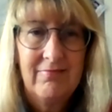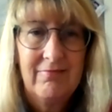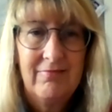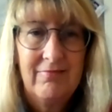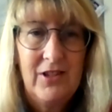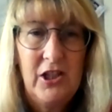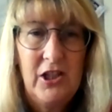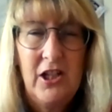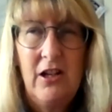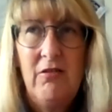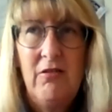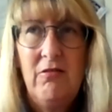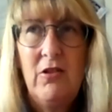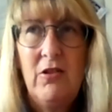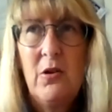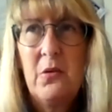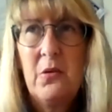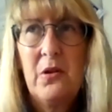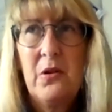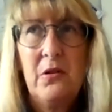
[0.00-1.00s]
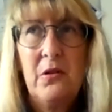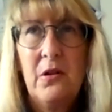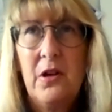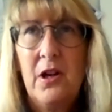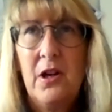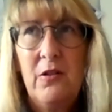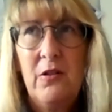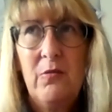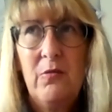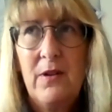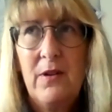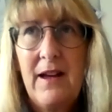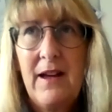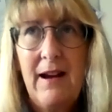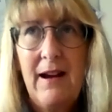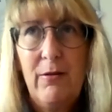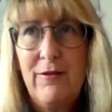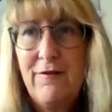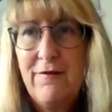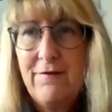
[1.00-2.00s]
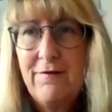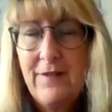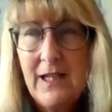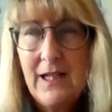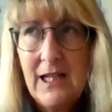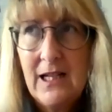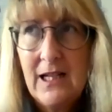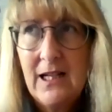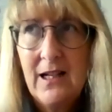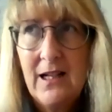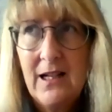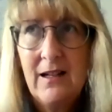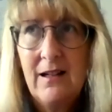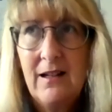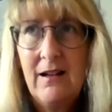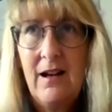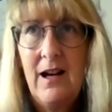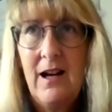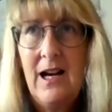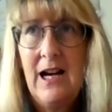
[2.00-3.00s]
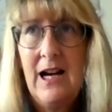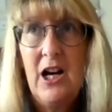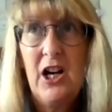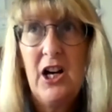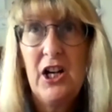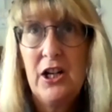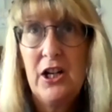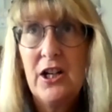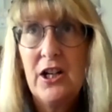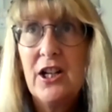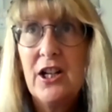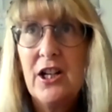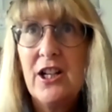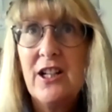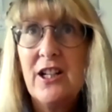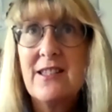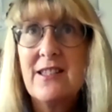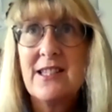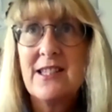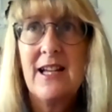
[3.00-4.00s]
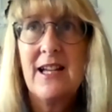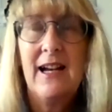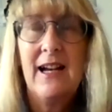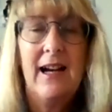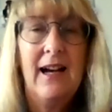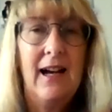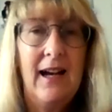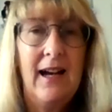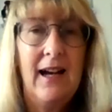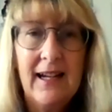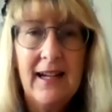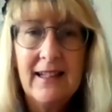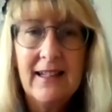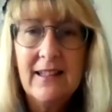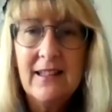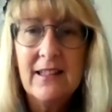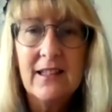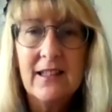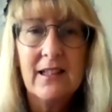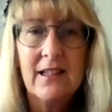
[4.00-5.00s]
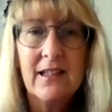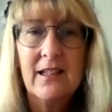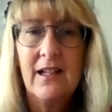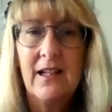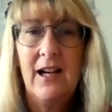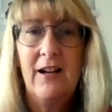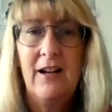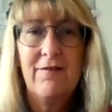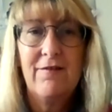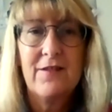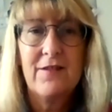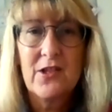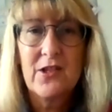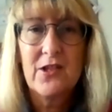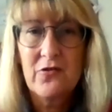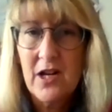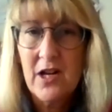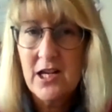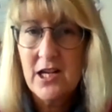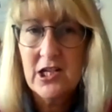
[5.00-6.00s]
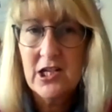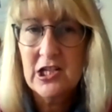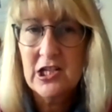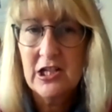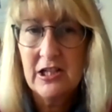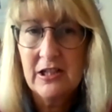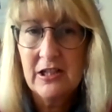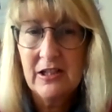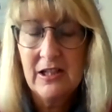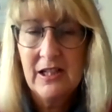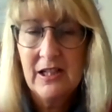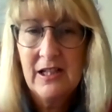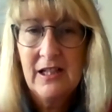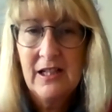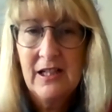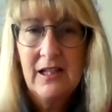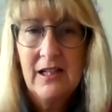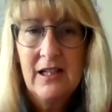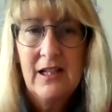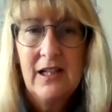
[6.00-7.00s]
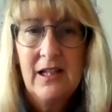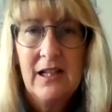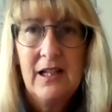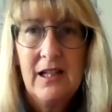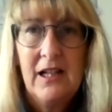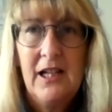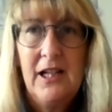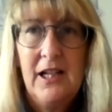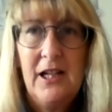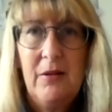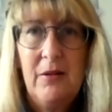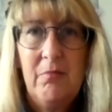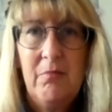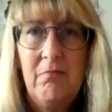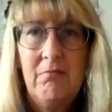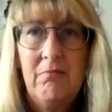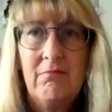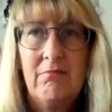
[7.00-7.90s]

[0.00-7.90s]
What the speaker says: You know, God can cope with our fear, our hurt, our anger, our frustration. And